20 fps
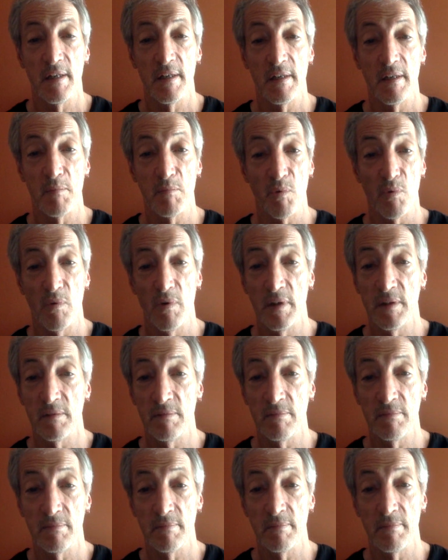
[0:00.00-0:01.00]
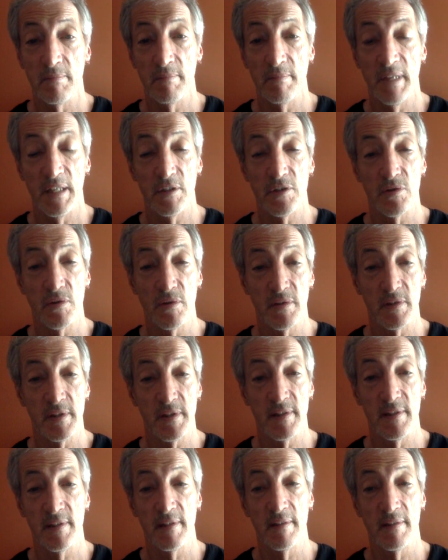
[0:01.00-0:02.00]
Number one, make sure
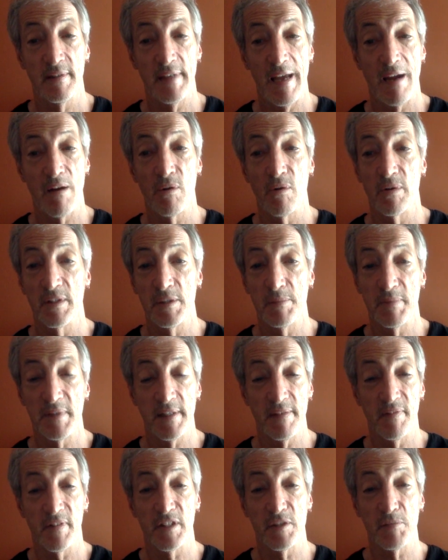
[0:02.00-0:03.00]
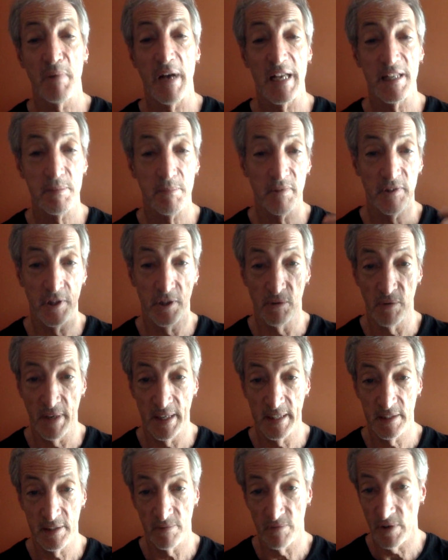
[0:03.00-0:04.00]
it's narrow and specific as possible, the
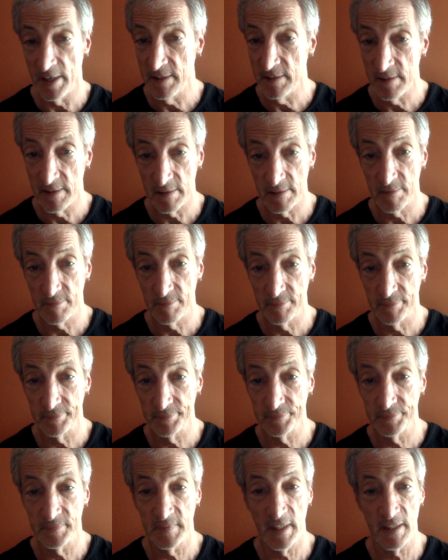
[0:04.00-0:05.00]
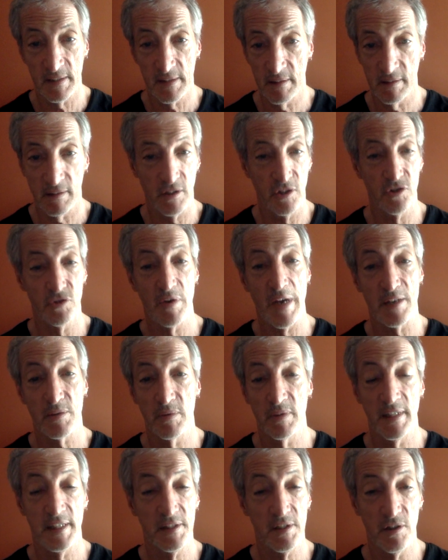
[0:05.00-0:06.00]
grant of rights. That's a
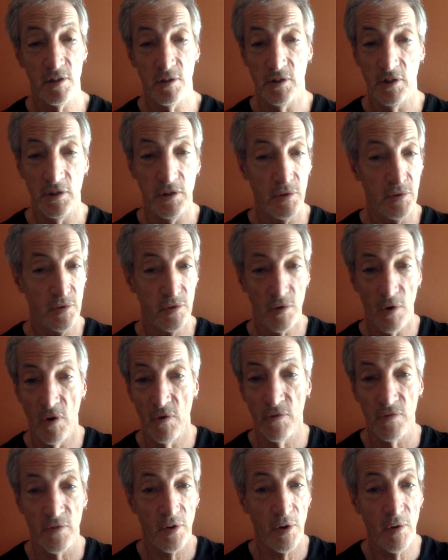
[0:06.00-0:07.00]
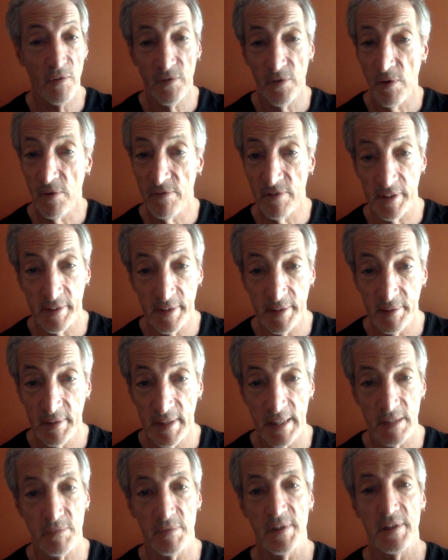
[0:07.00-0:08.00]
contractual lesson you can use over and over and over again,
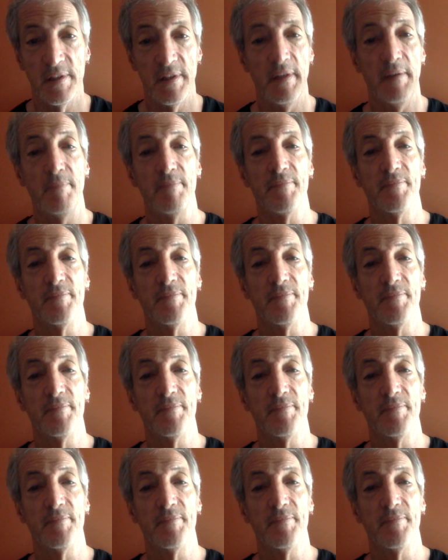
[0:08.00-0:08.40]
as we'll see.